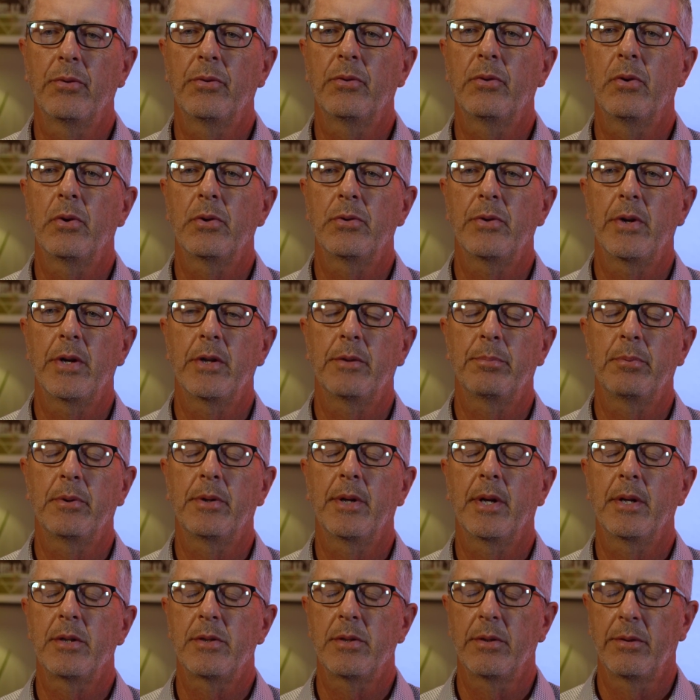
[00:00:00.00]
of Stewart
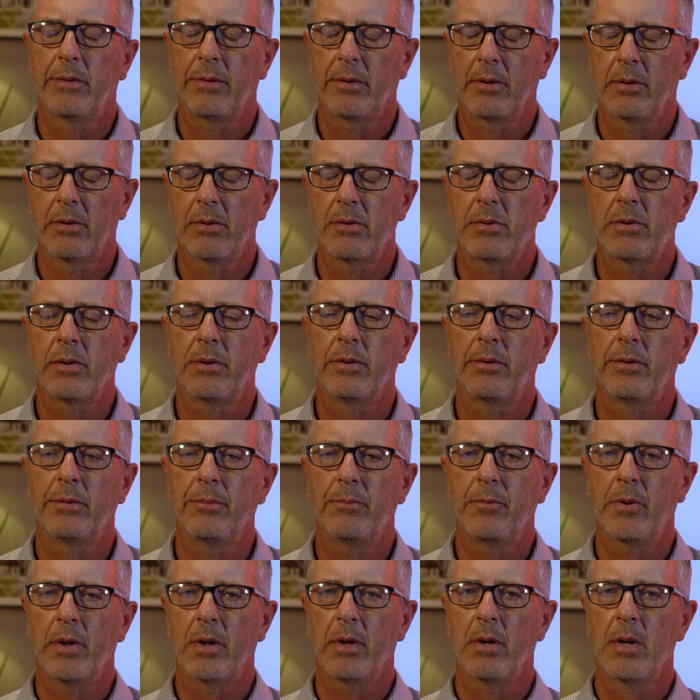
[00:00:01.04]
Transportation Solutions,
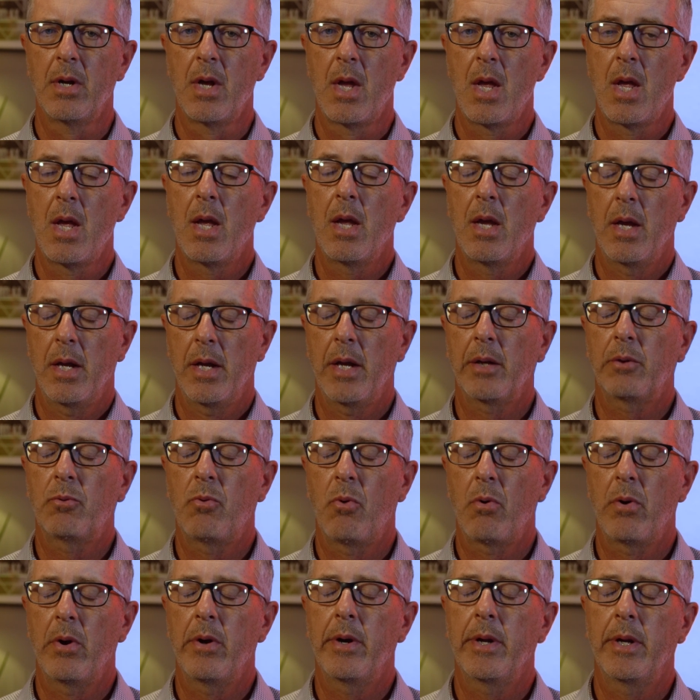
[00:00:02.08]
and we're
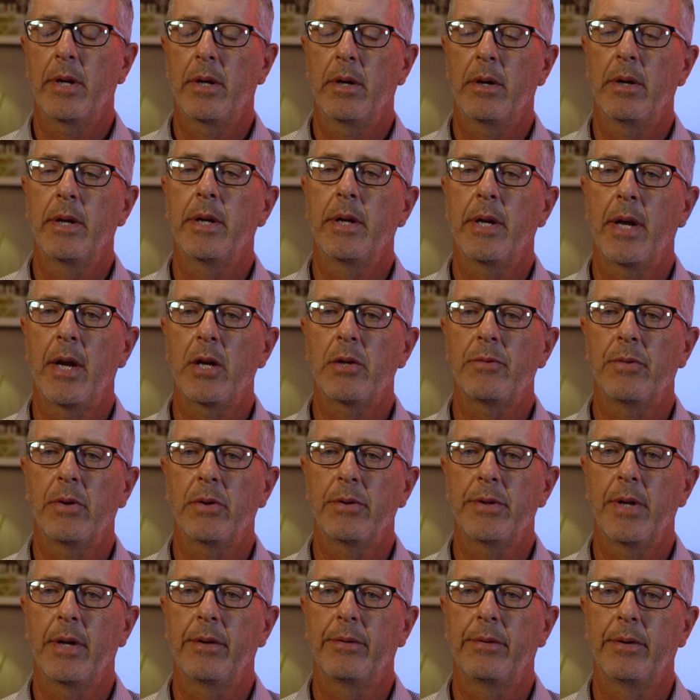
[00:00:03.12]
headquartered here in Nashville,
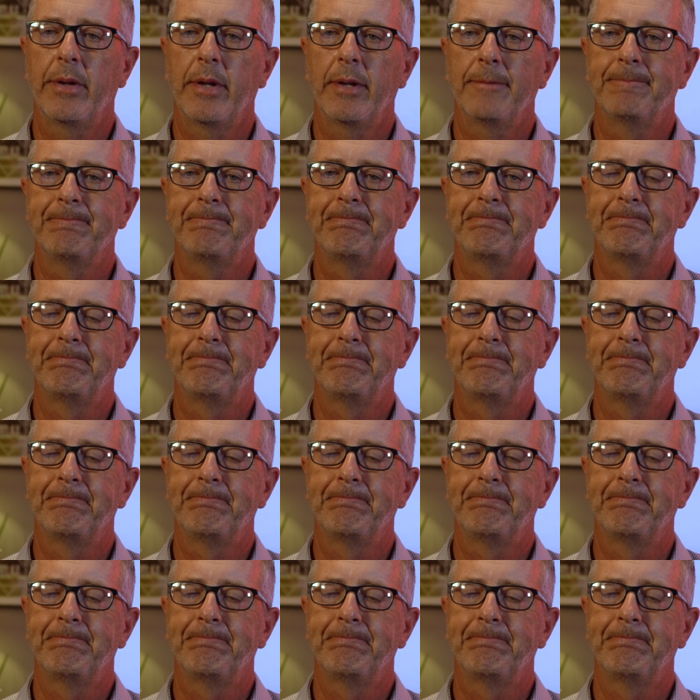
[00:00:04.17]
Tennessee.